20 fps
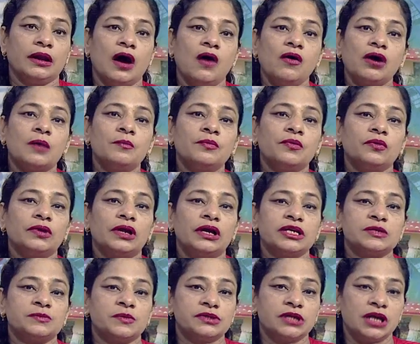Now come to the
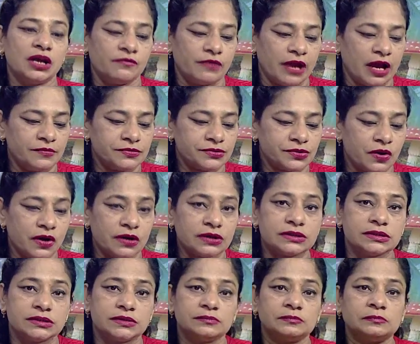disposal of
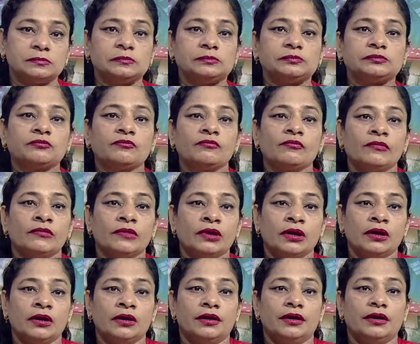livestock.
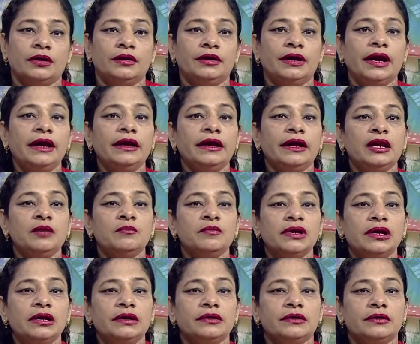Dead
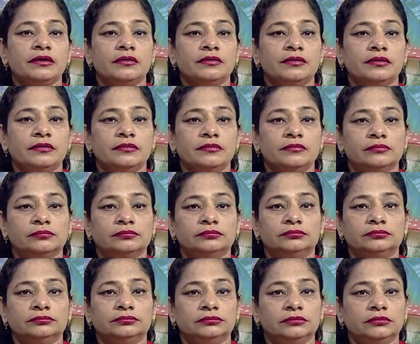animal
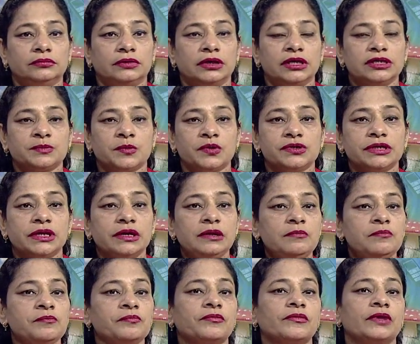disposal,
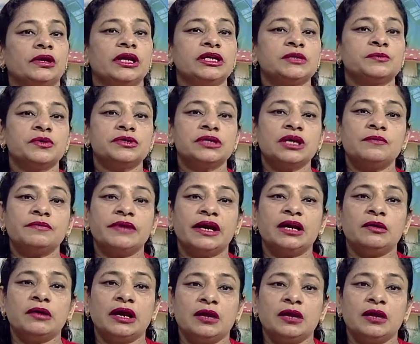disposal of dead